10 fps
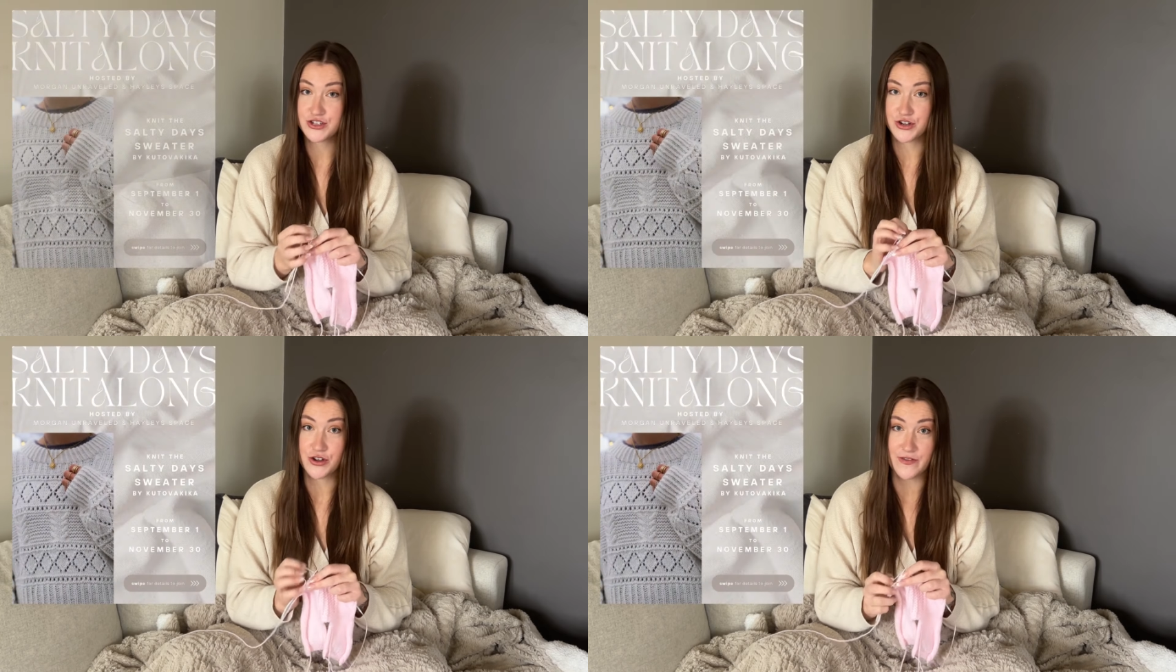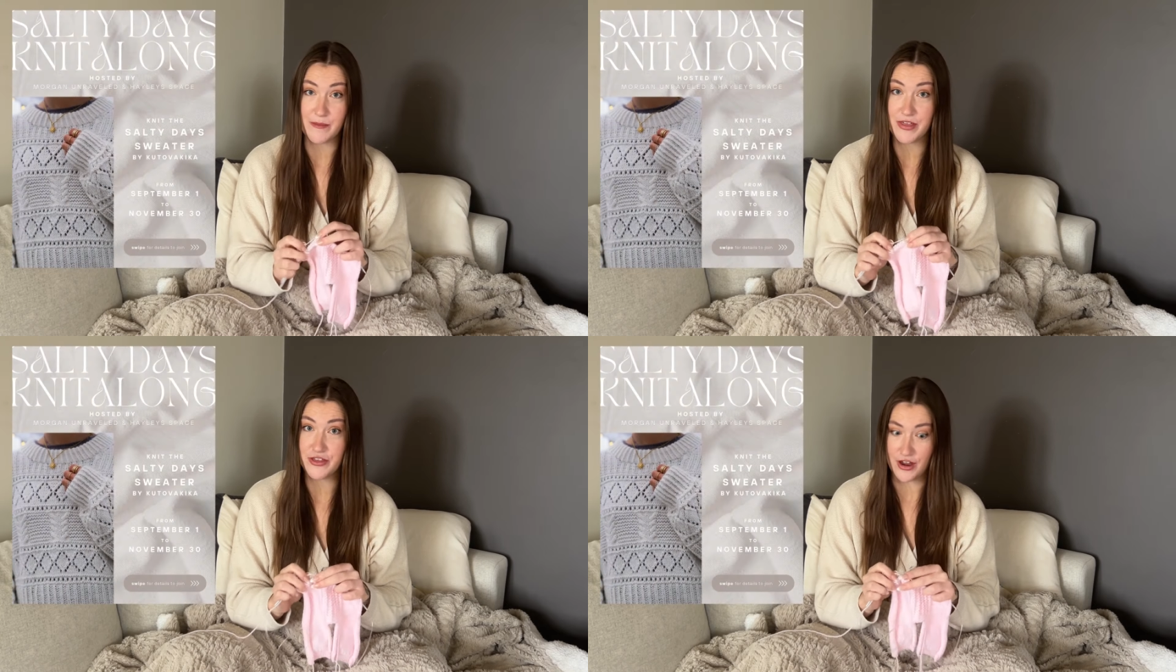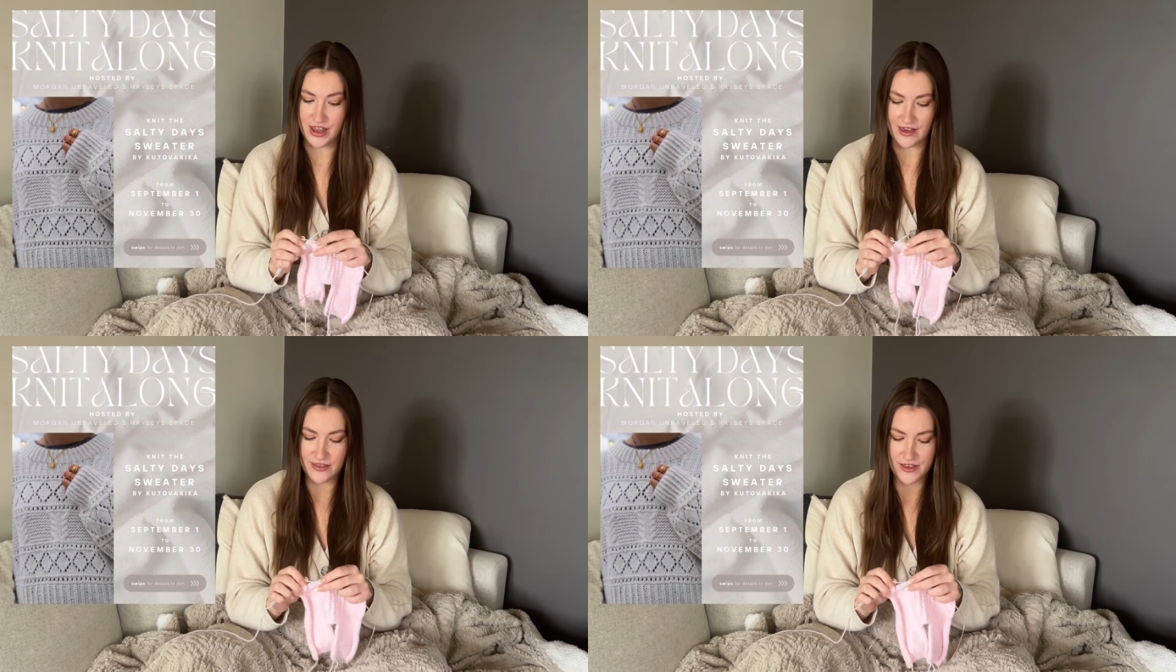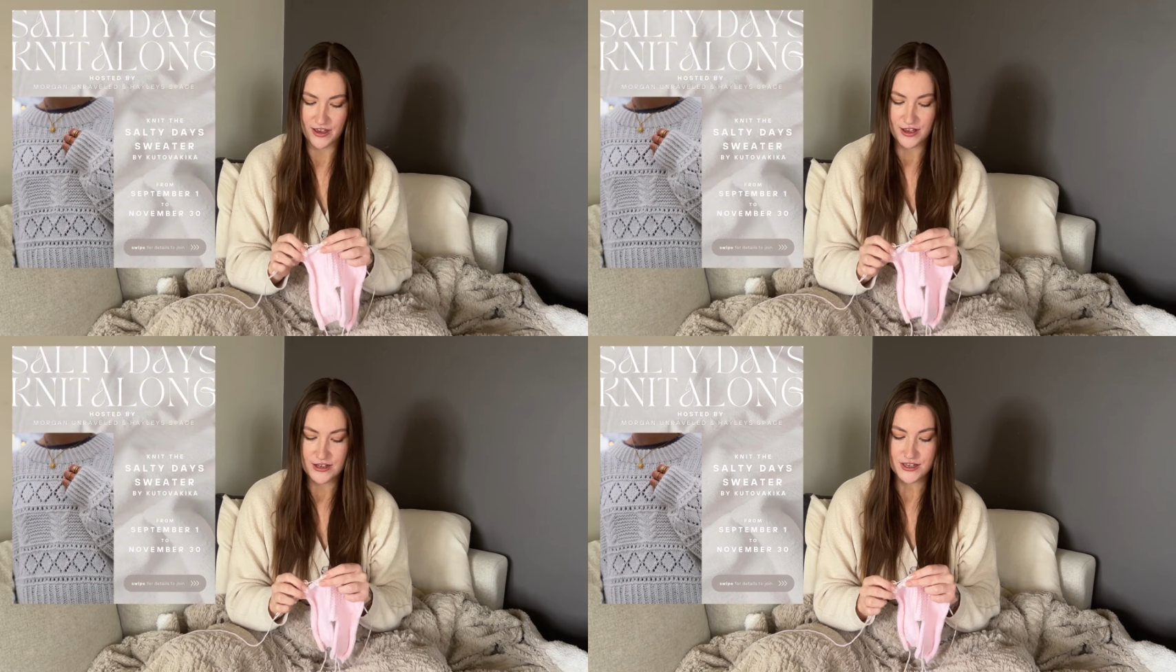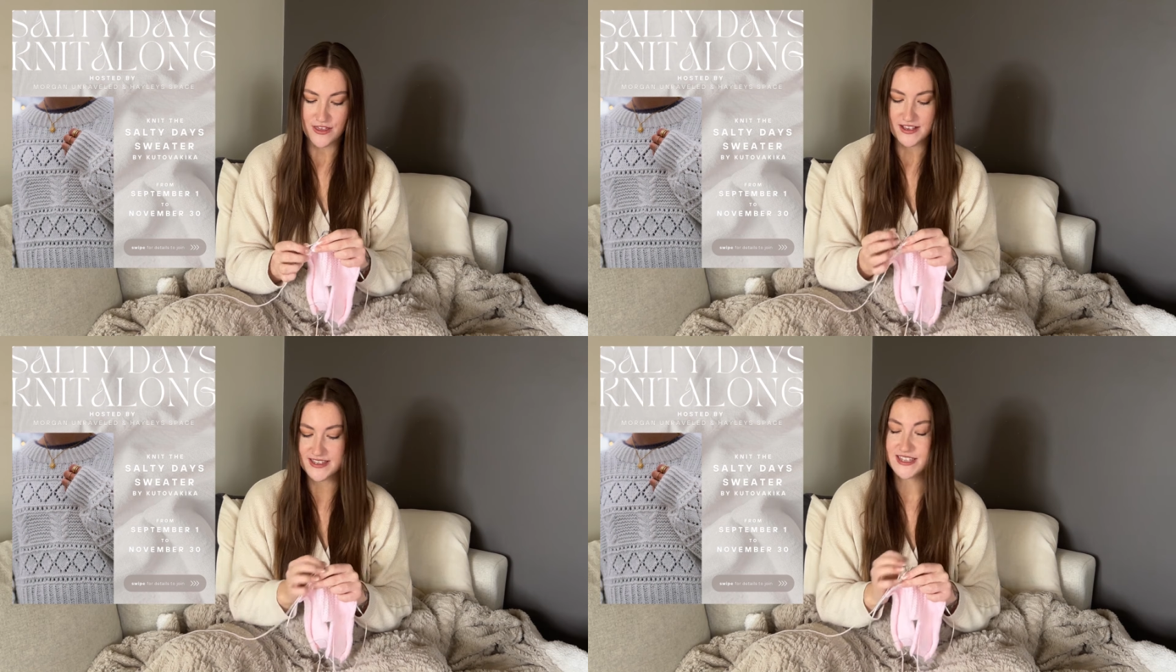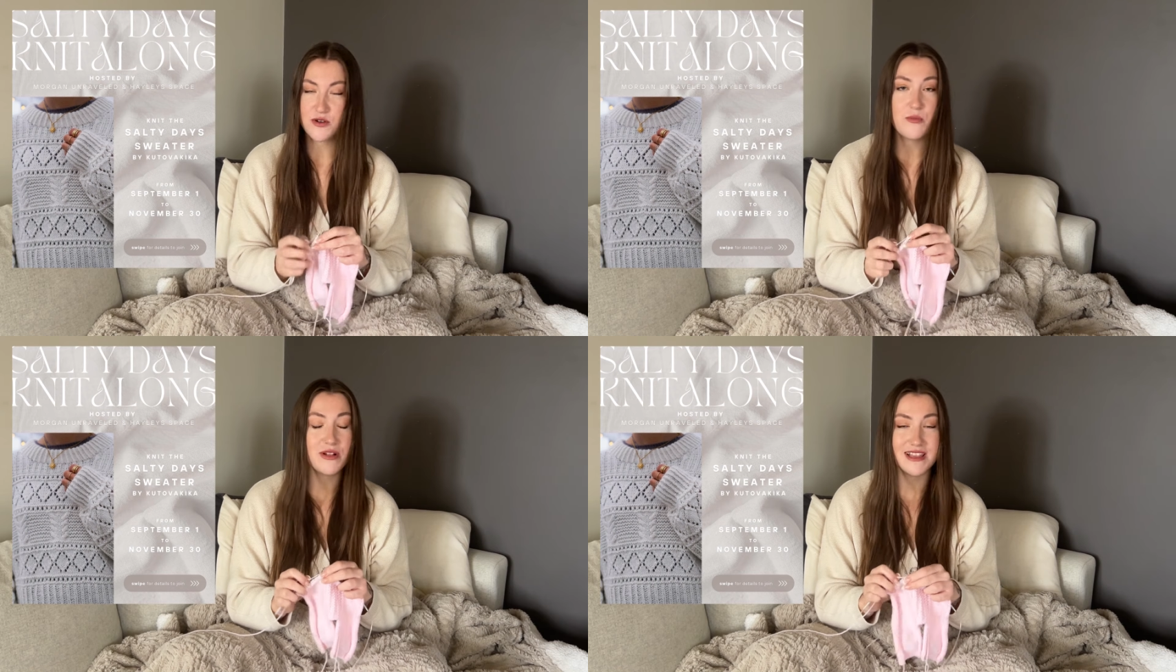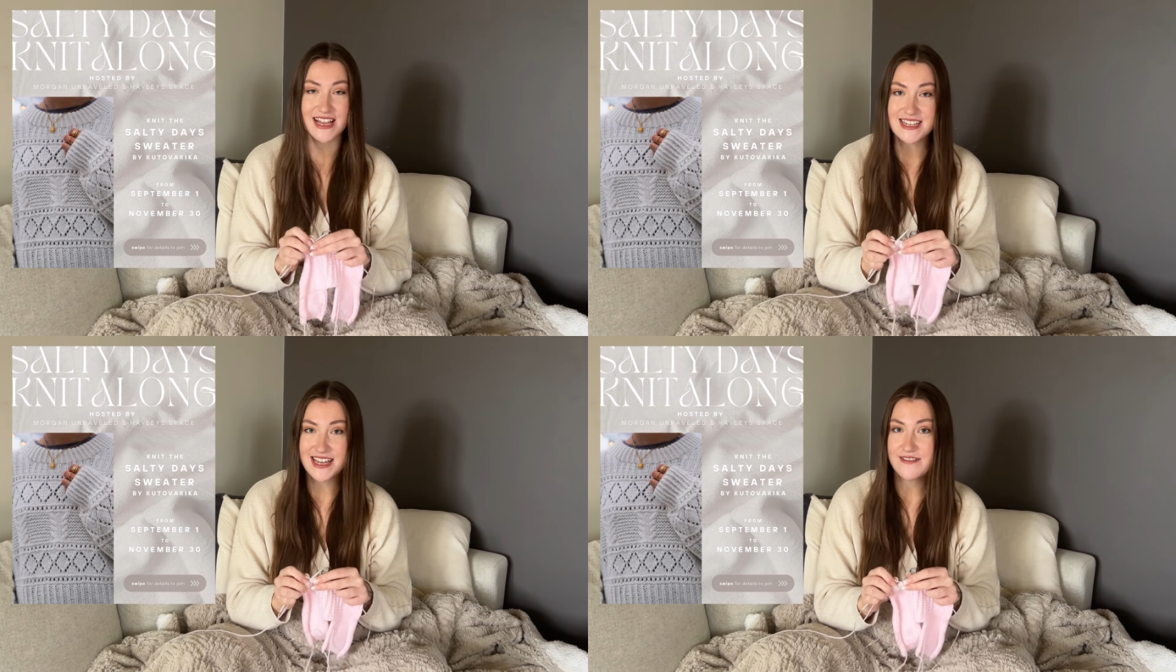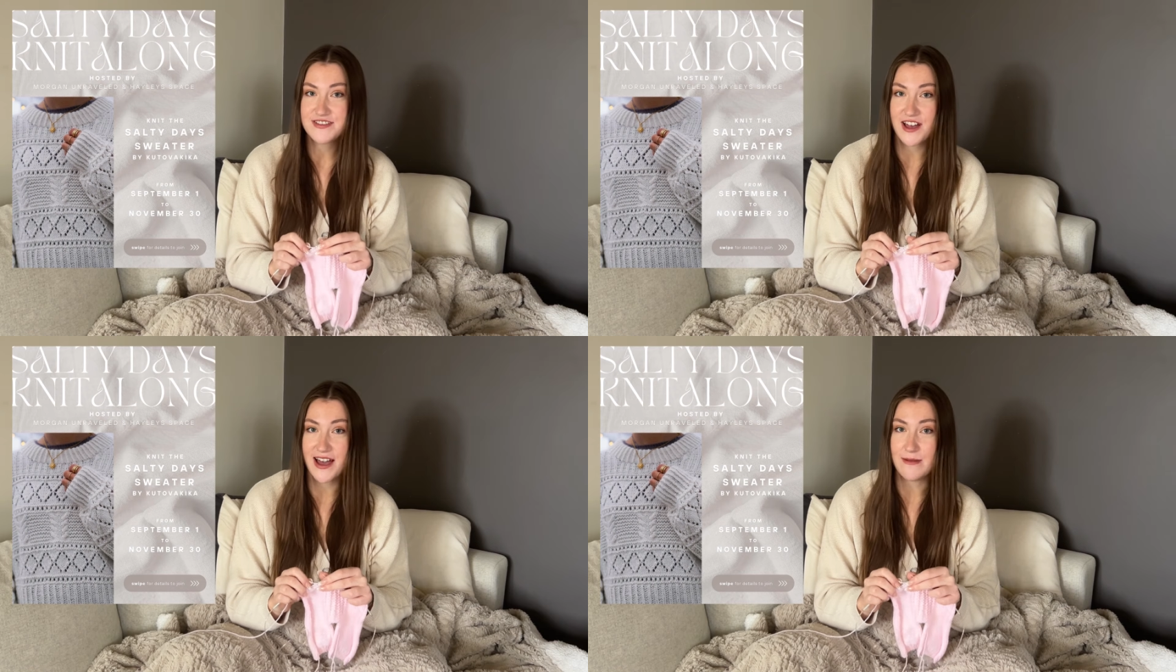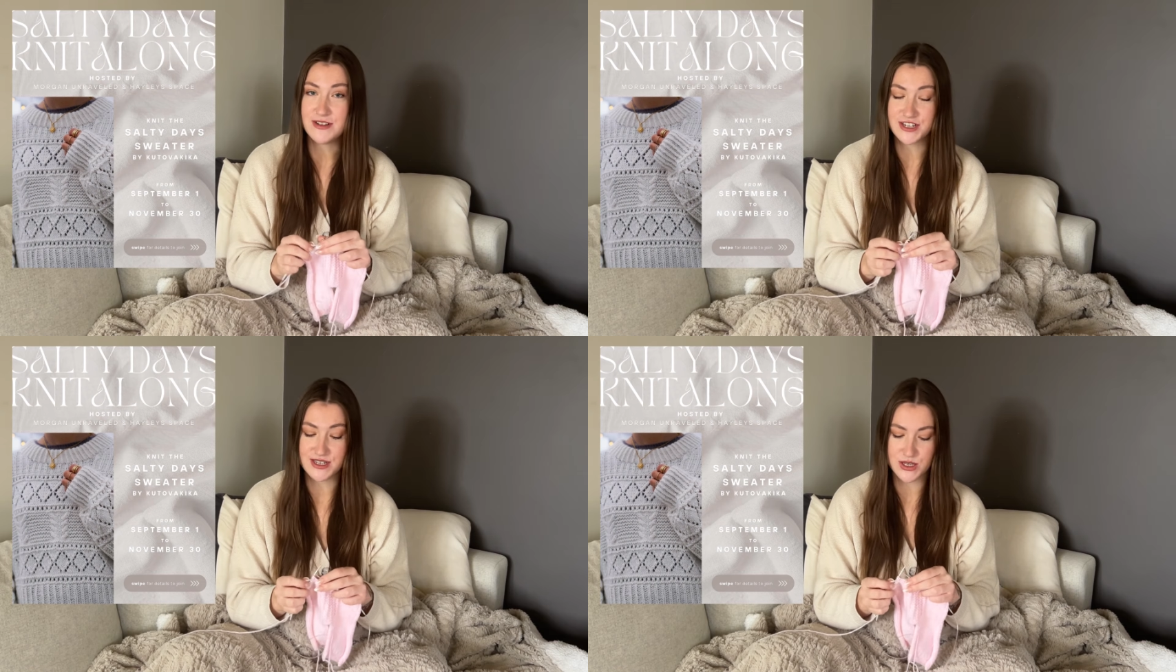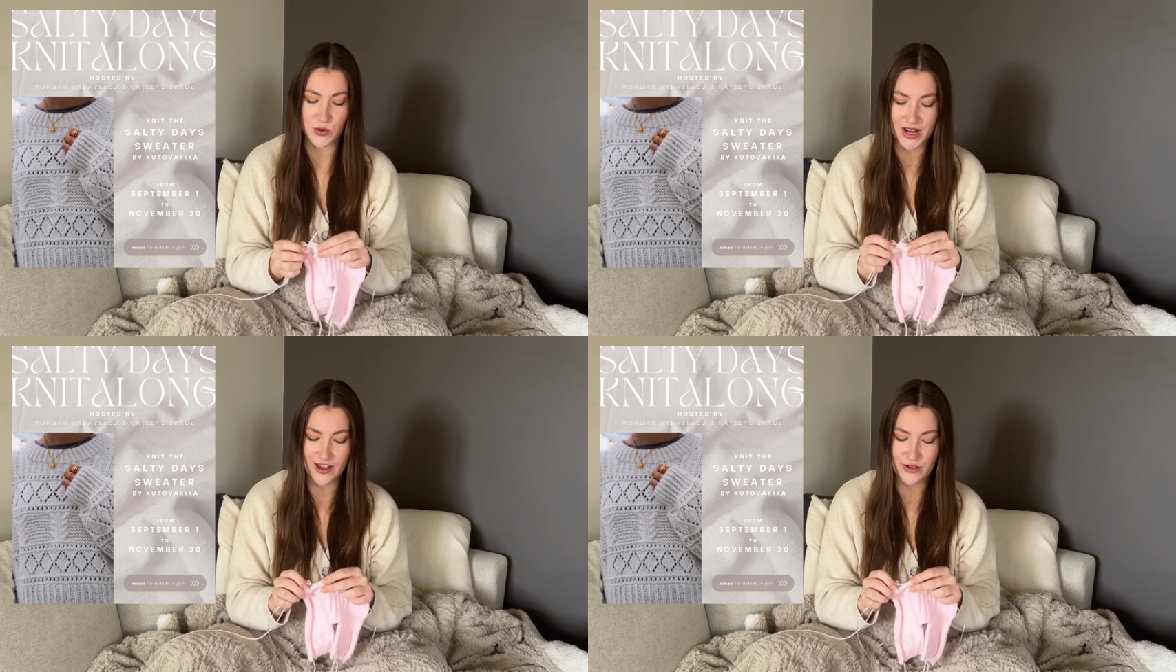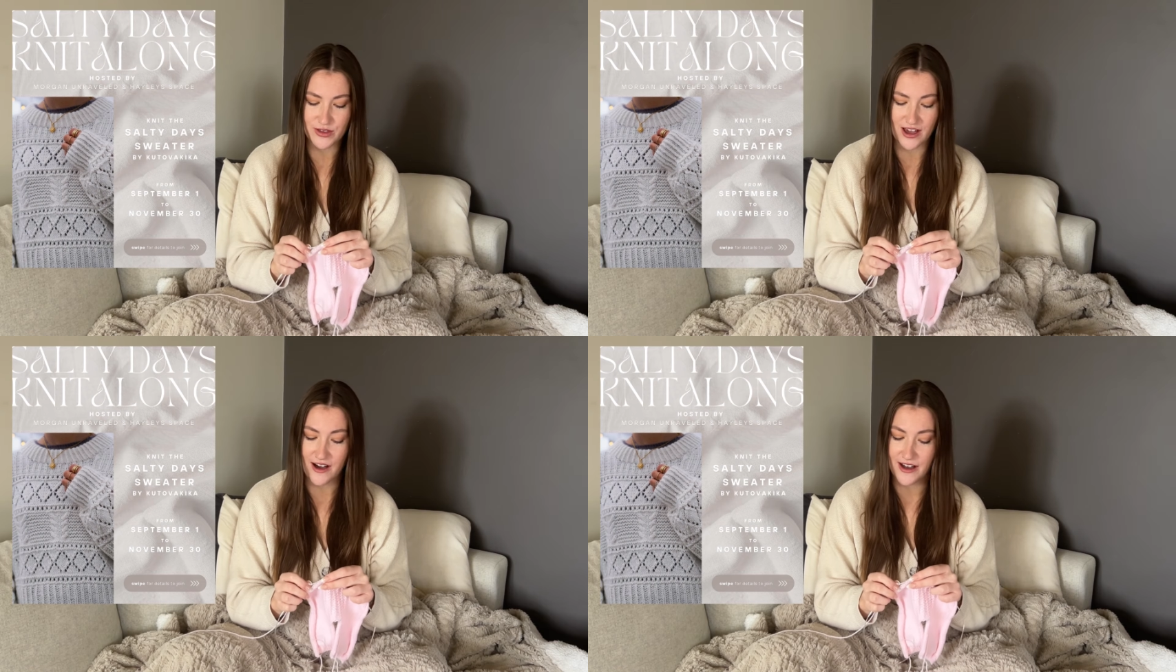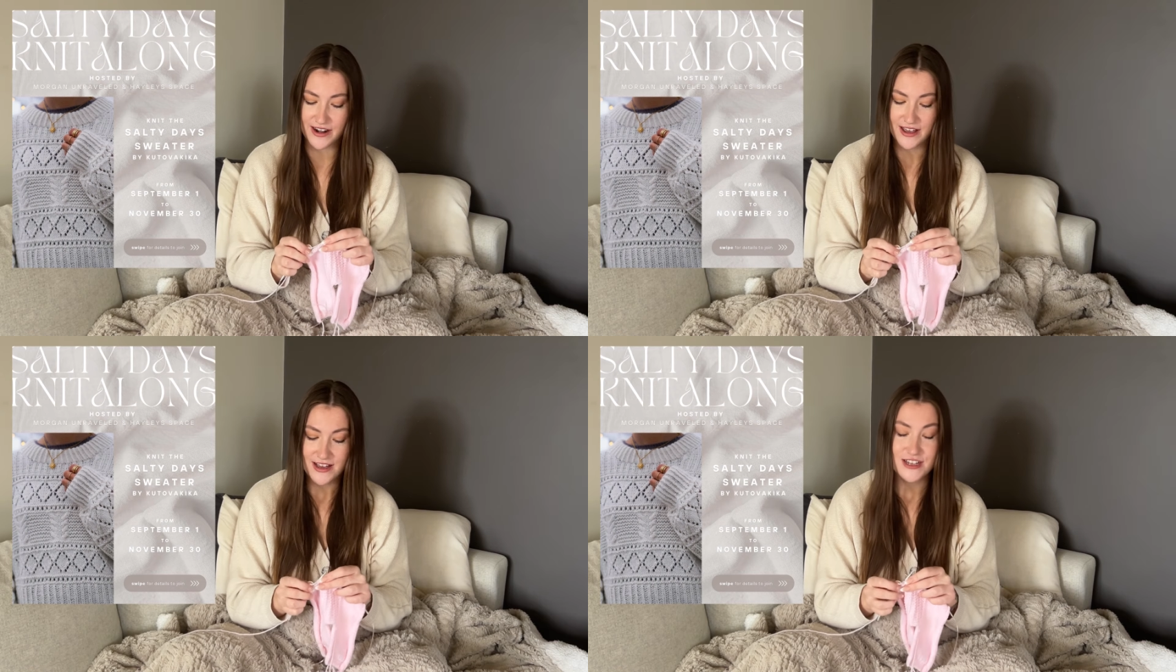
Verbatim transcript: to November 30th. So there's still plenty of time to sort out your yarn,